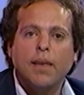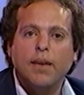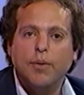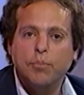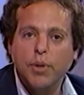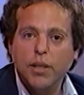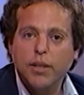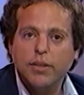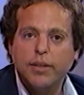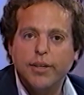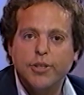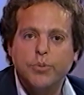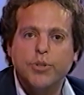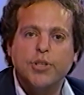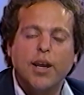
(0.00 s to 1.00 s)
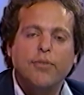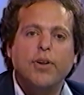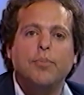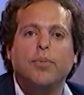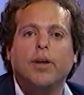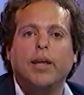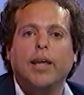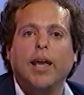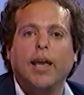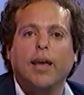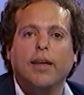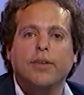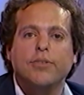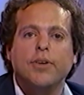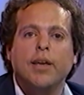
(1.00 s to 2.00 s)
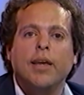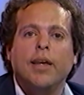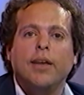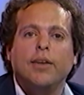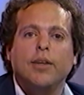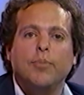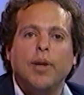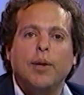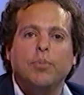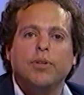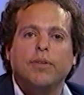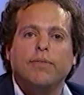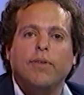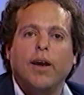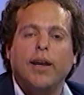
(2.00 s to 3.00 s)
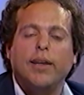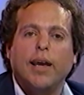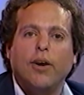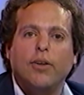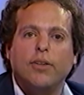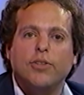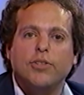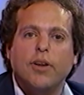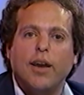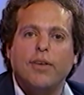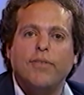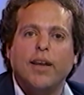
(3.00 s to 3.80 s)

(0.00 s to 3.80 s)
abilities, which everybody has, to be able to find out inside.